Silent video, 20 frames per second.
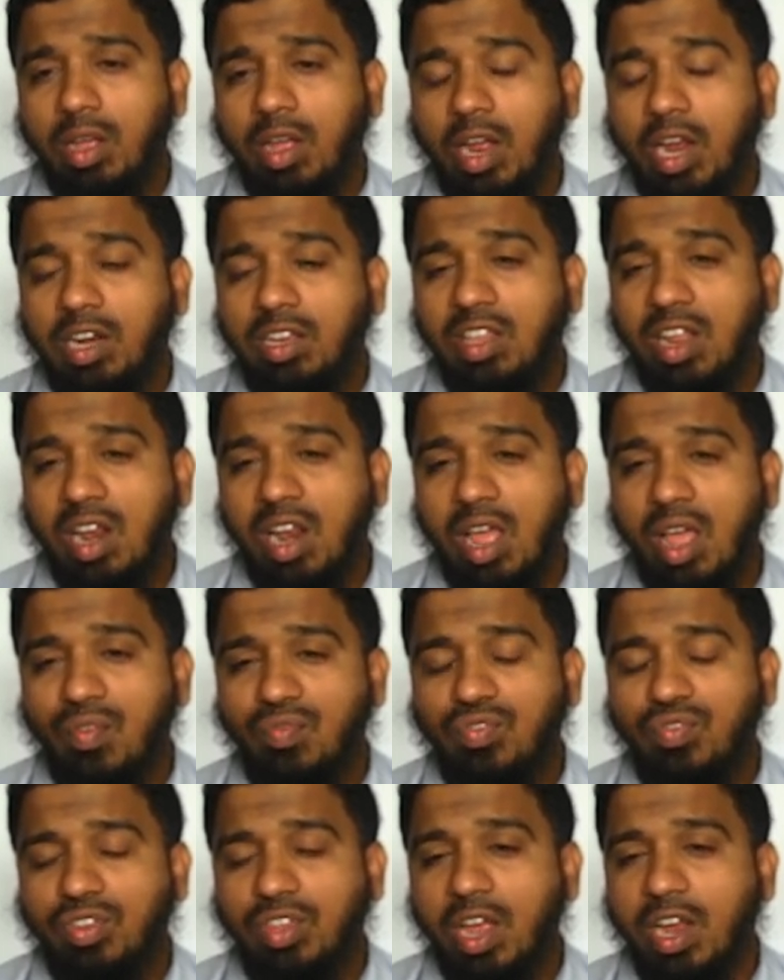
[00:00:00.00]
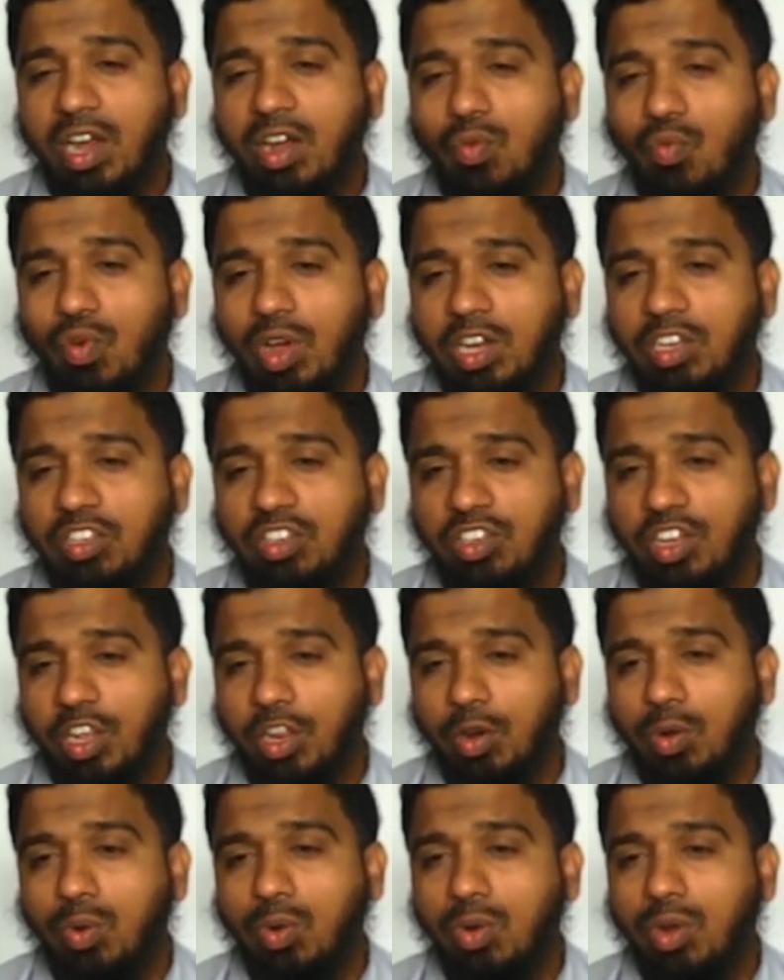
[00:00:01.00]
At the left side 1
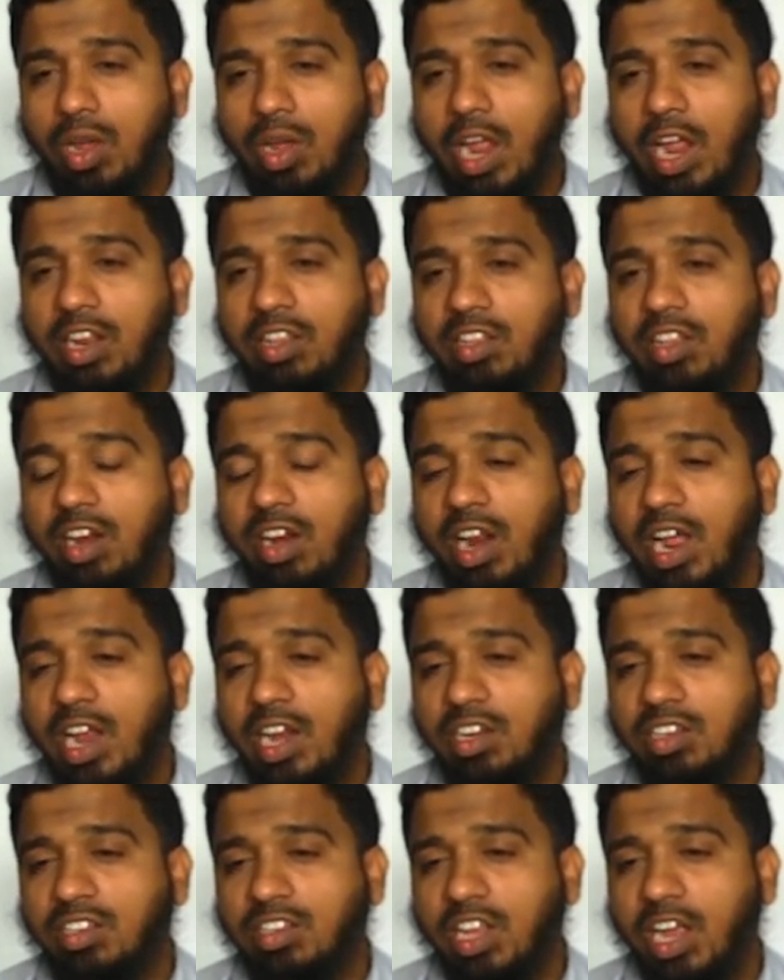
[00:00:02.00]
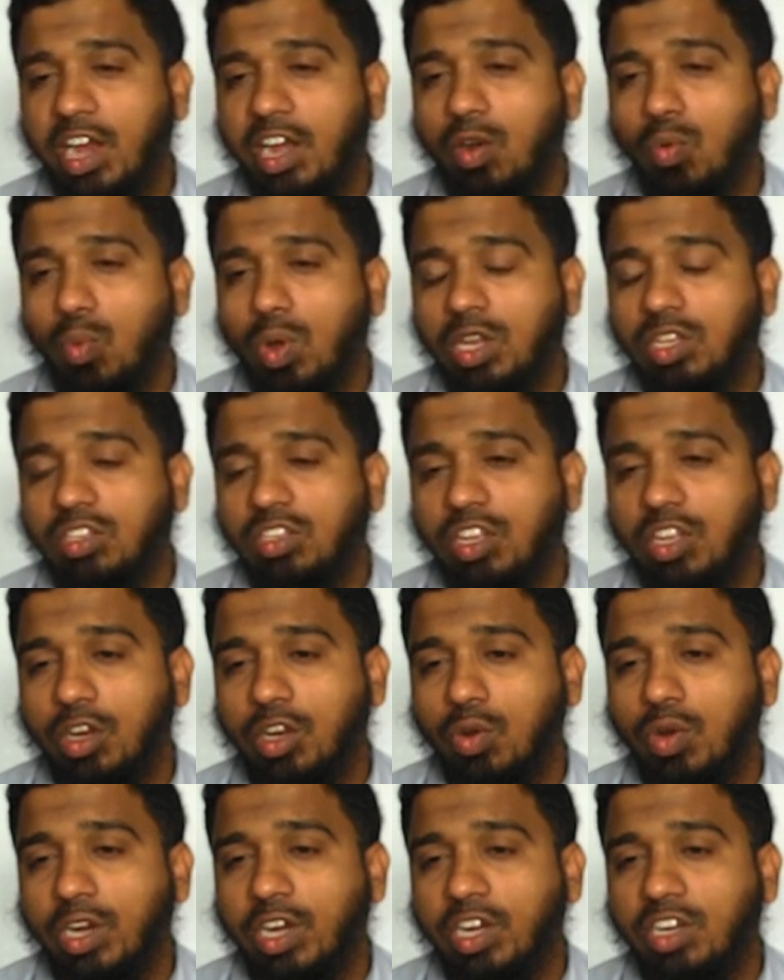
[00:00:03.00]
0 and the right side 1
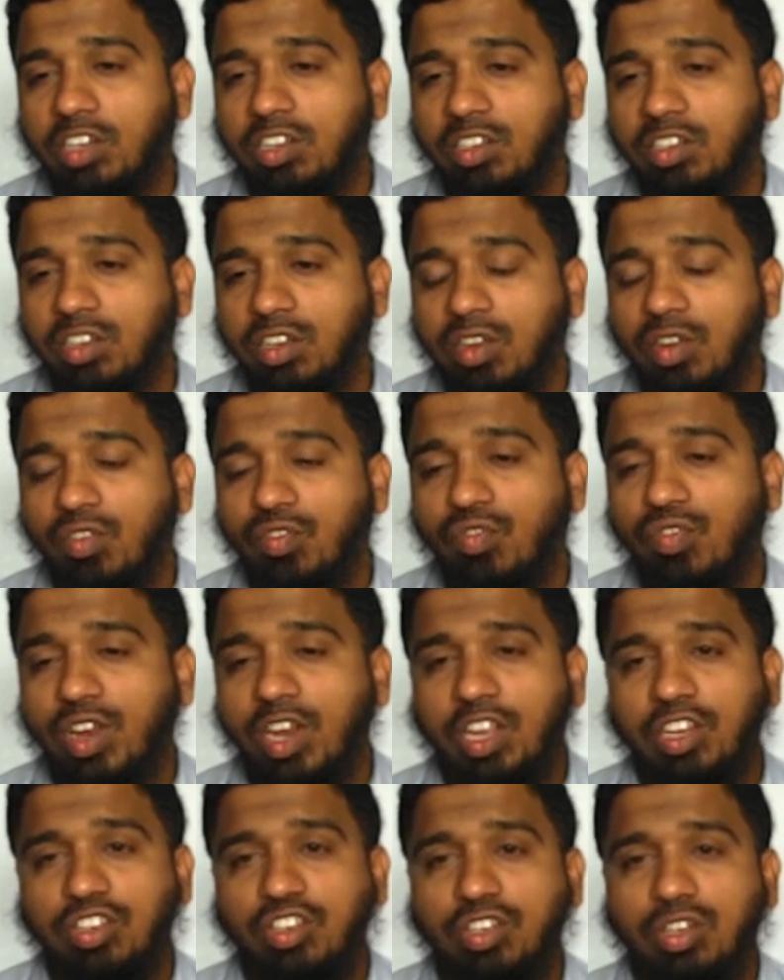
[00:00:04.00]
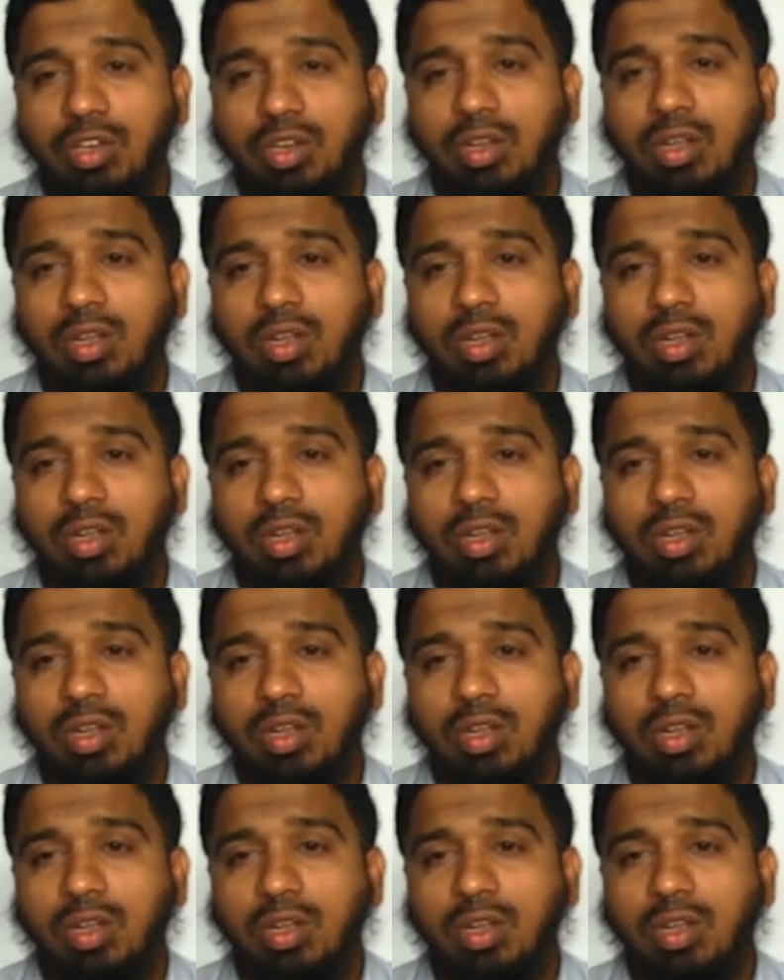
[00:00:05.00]
0, it's finished.